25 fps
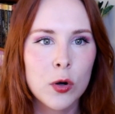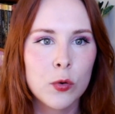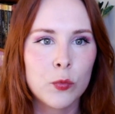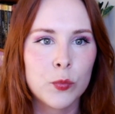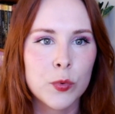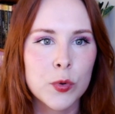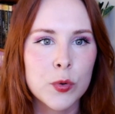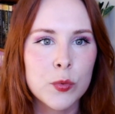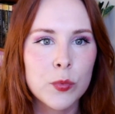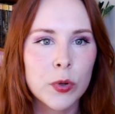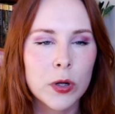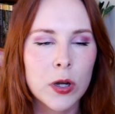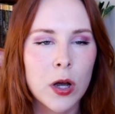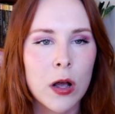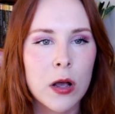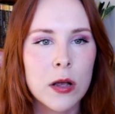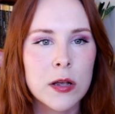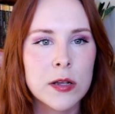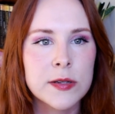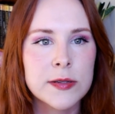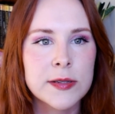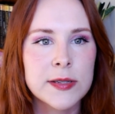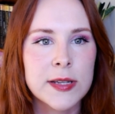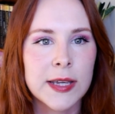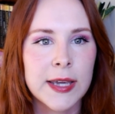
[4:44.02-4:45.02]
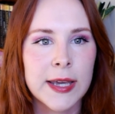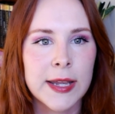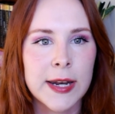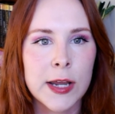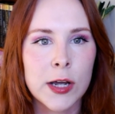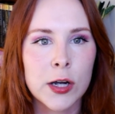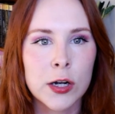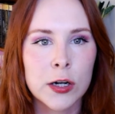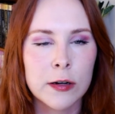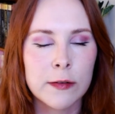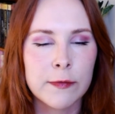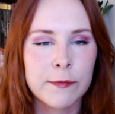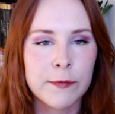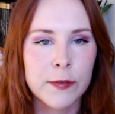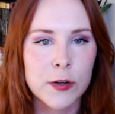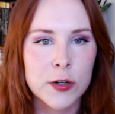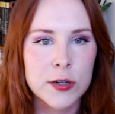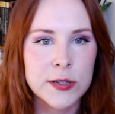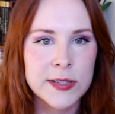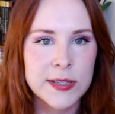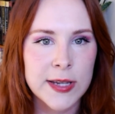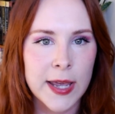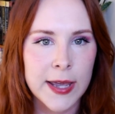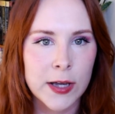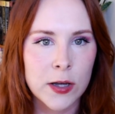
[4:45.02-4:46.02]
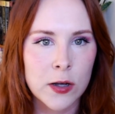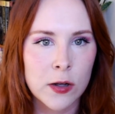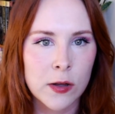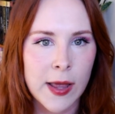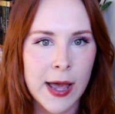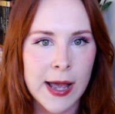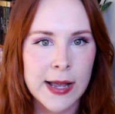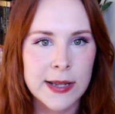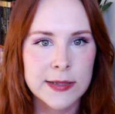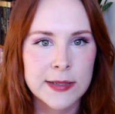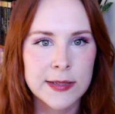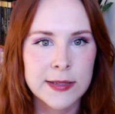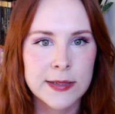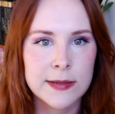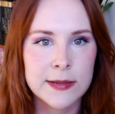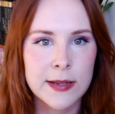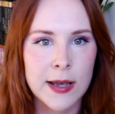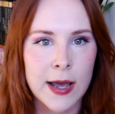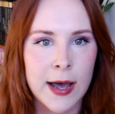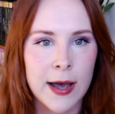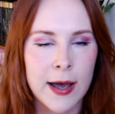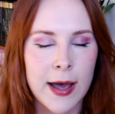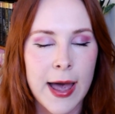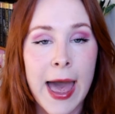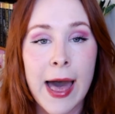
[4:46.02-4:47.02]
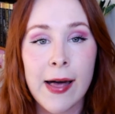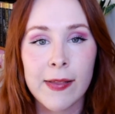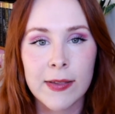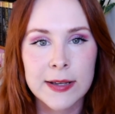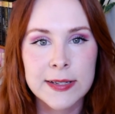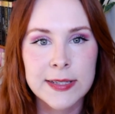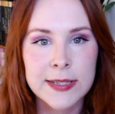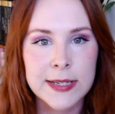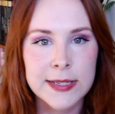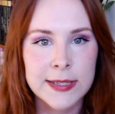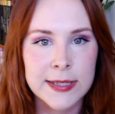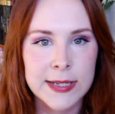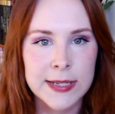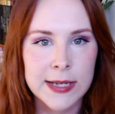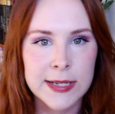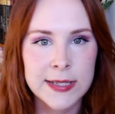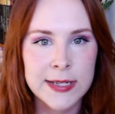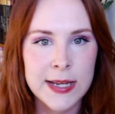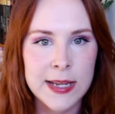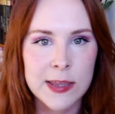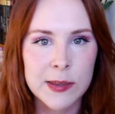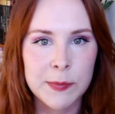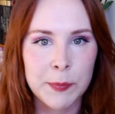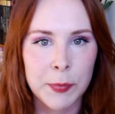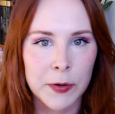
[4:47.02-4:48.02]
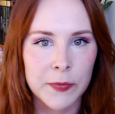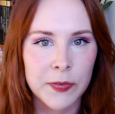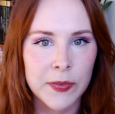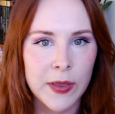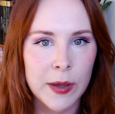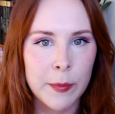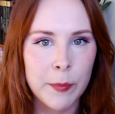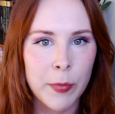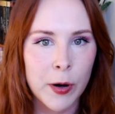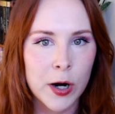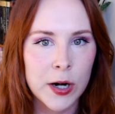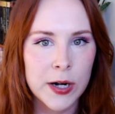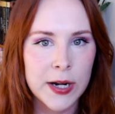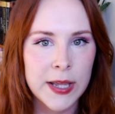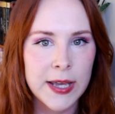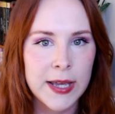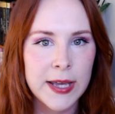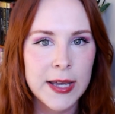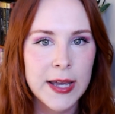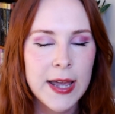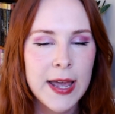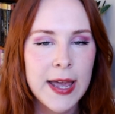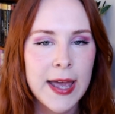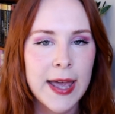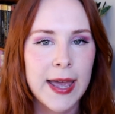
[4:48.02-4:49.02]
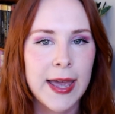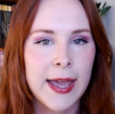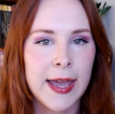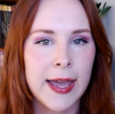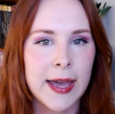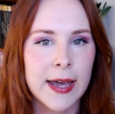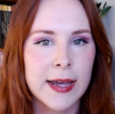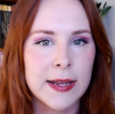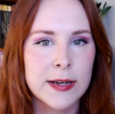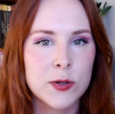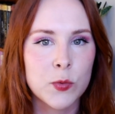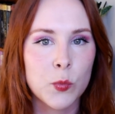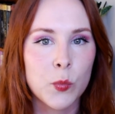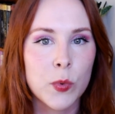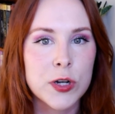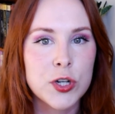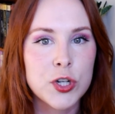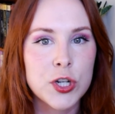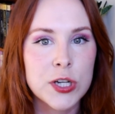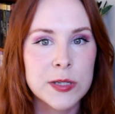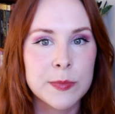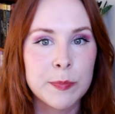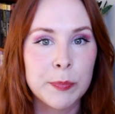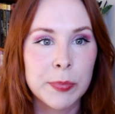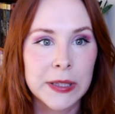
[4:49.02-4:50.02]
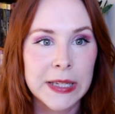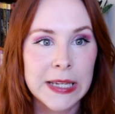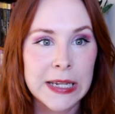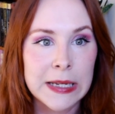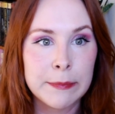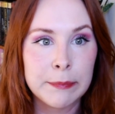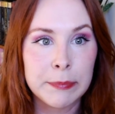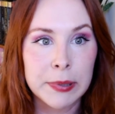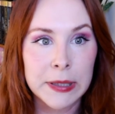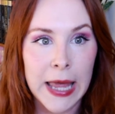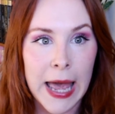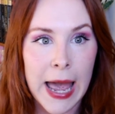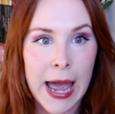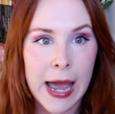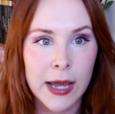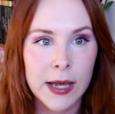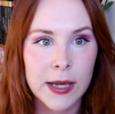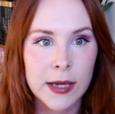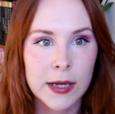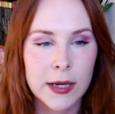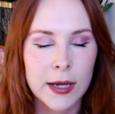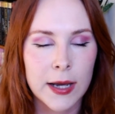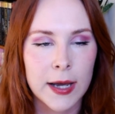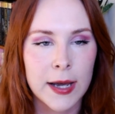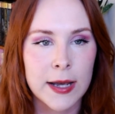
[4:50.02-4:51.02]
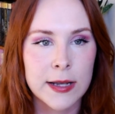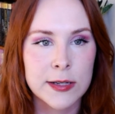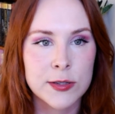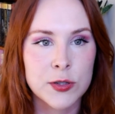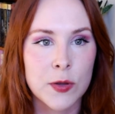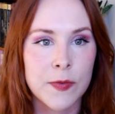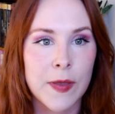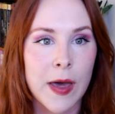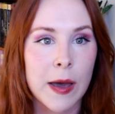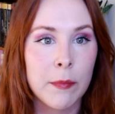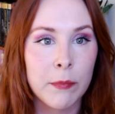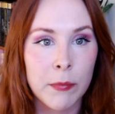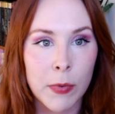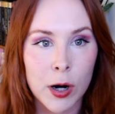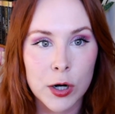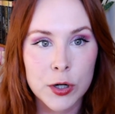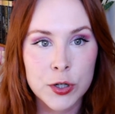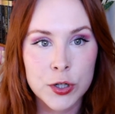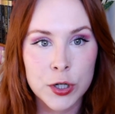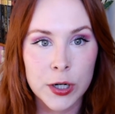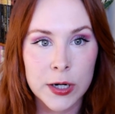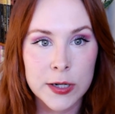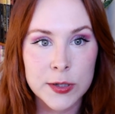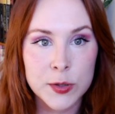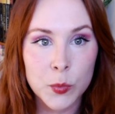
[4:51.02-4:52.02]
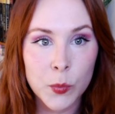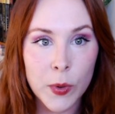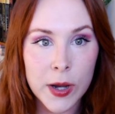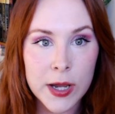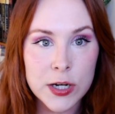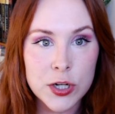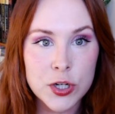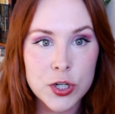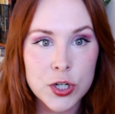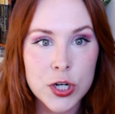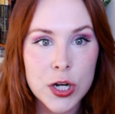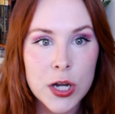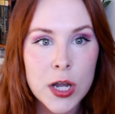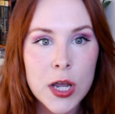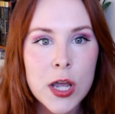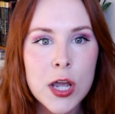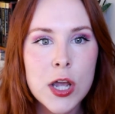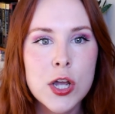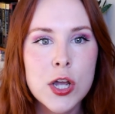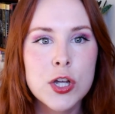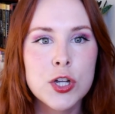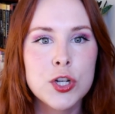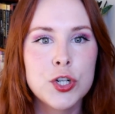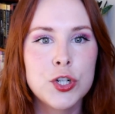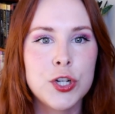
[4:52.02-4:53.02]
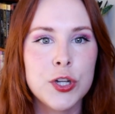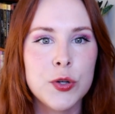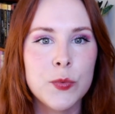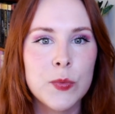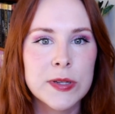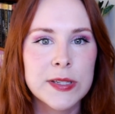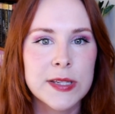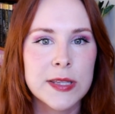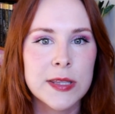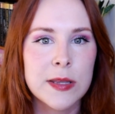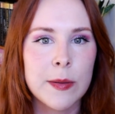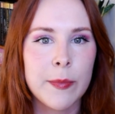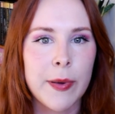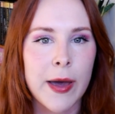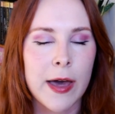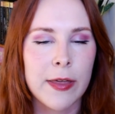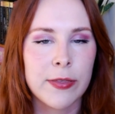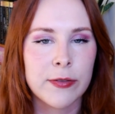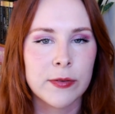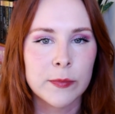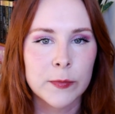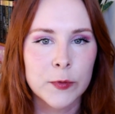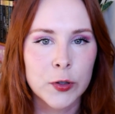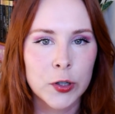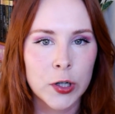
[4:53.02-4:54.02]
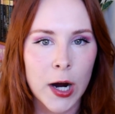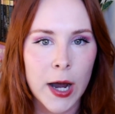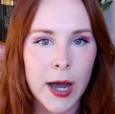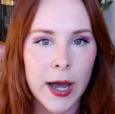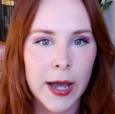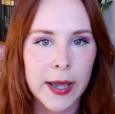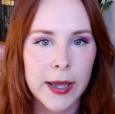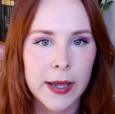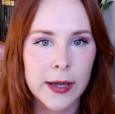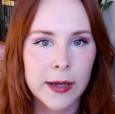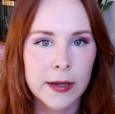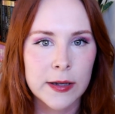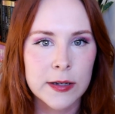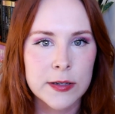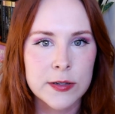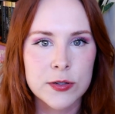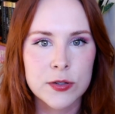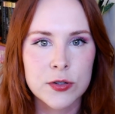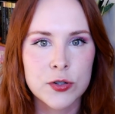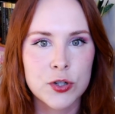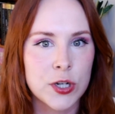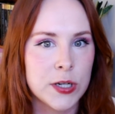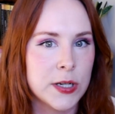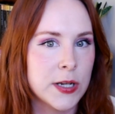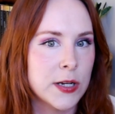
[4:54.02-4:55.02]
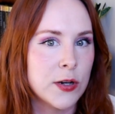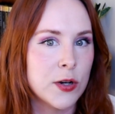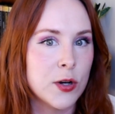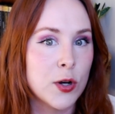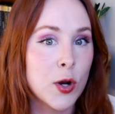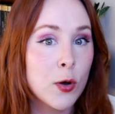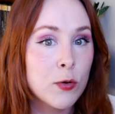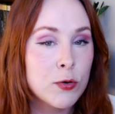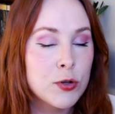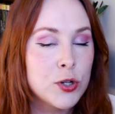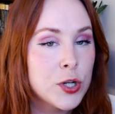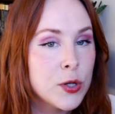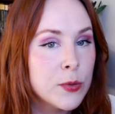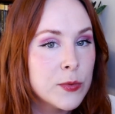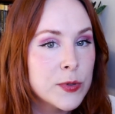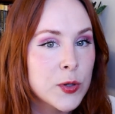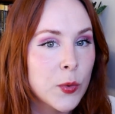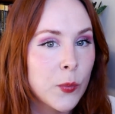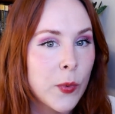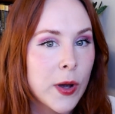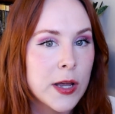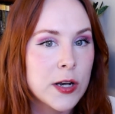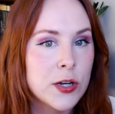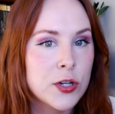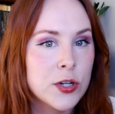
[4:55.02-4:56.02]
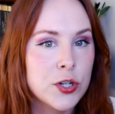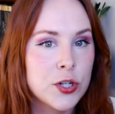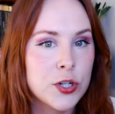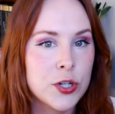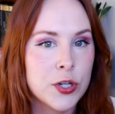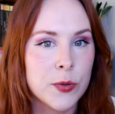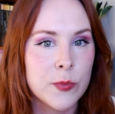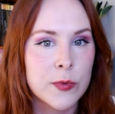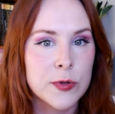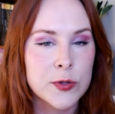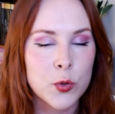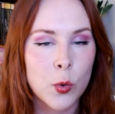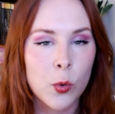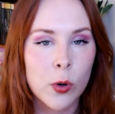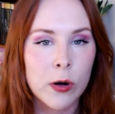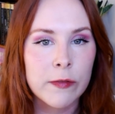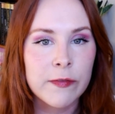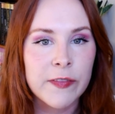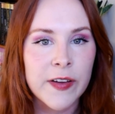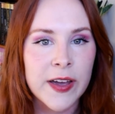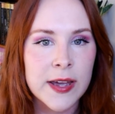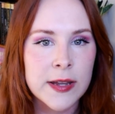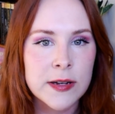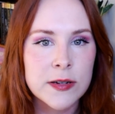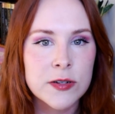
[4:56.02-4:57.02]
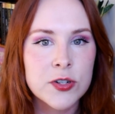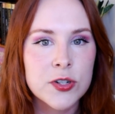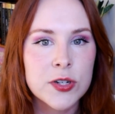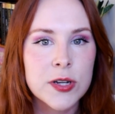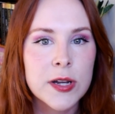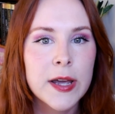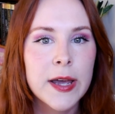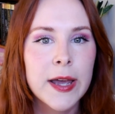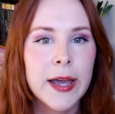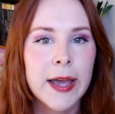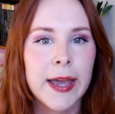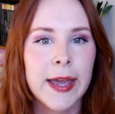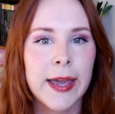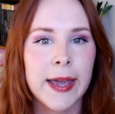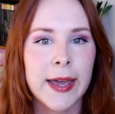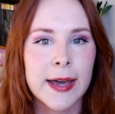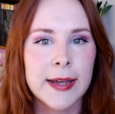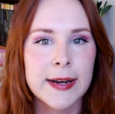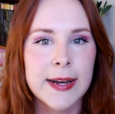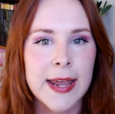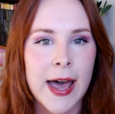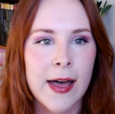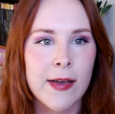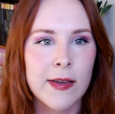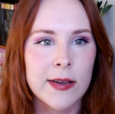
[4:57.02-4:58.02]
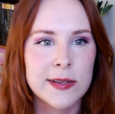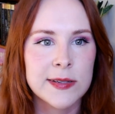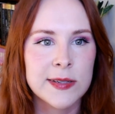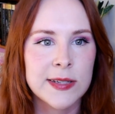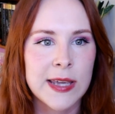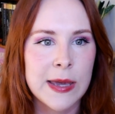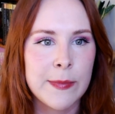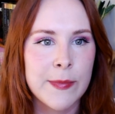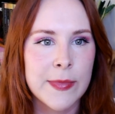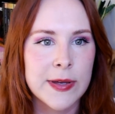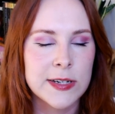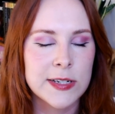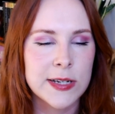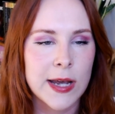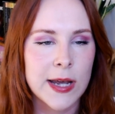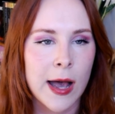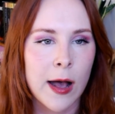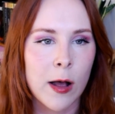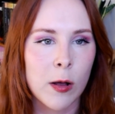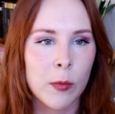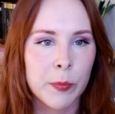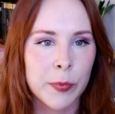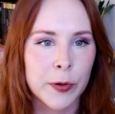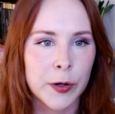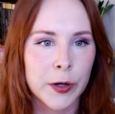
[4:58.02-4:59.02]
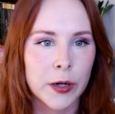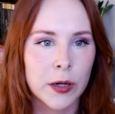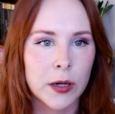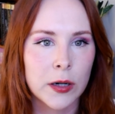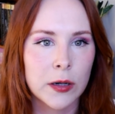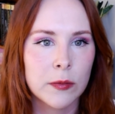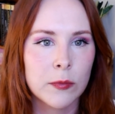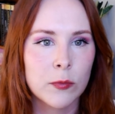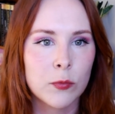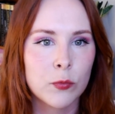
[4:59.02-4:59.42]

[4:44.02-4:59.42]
Rune recalls getting her first cycle at Alex's 16th birthday party, and witches bleed black, so that marked her as a witch. She was in the bathroom crying because she didn't know she was a witch. She was orphaned, and Alex came in to help her.